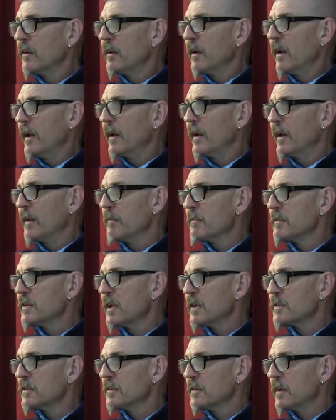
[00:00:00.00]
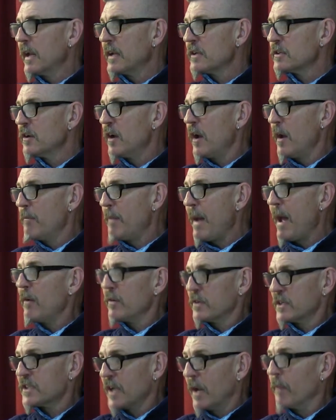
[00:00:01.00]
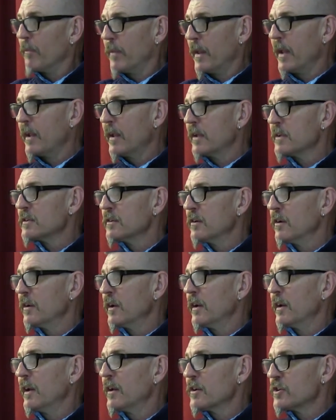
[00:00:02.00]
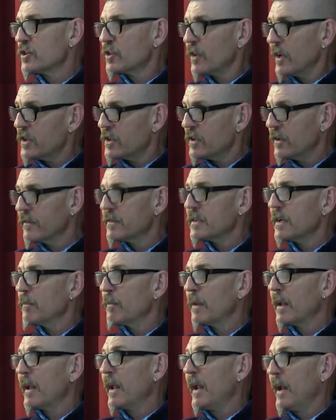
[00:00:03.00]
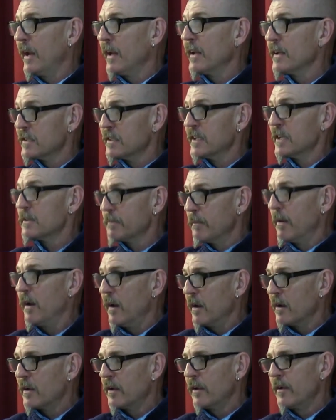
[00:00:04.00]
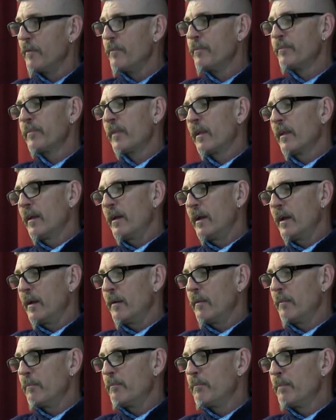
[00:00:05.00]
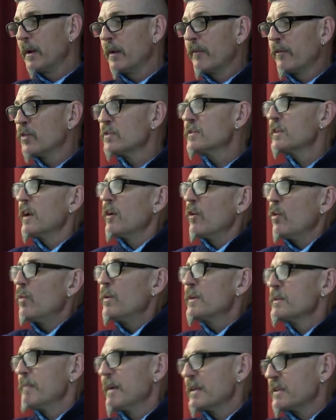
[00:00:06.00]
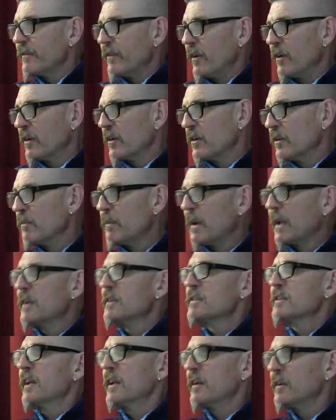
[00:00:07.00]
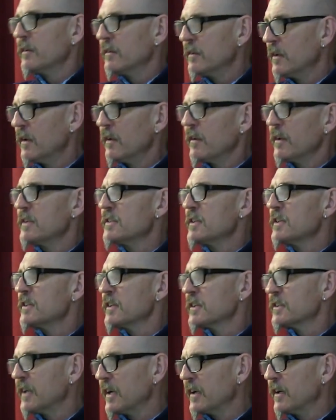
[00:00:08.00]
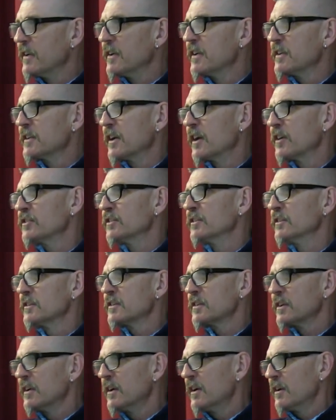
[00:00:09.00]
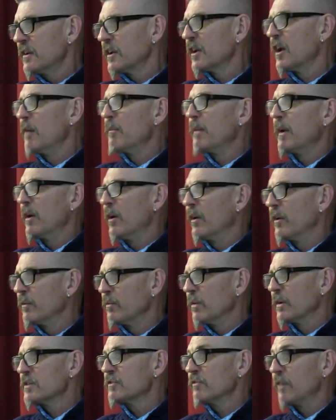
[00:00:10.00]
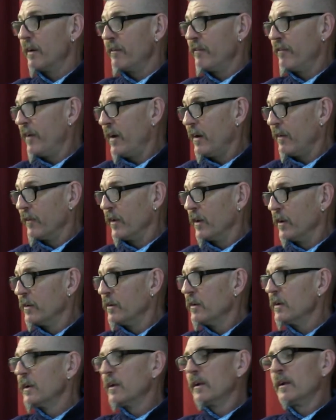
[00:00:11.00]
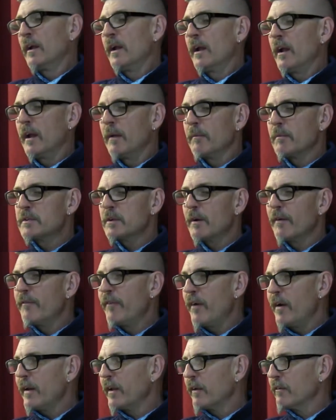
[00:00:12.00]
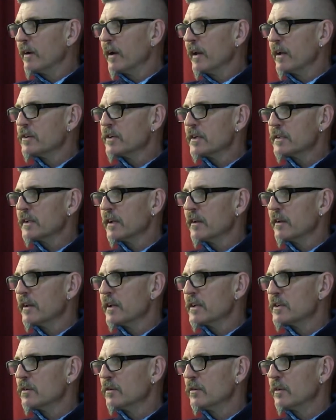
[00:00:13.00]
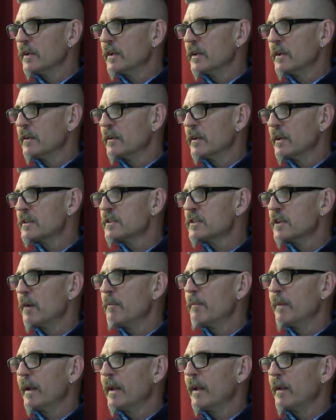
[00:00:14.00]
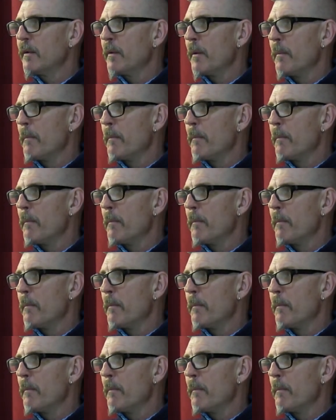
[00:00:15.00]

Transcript: And it's not about something, it's not an illustration of something, it is this mark. But of course they're always metaphorical, because then there's these extended discussions that go beyond what's right in front of you. So I'm finding it really interesting that there's so many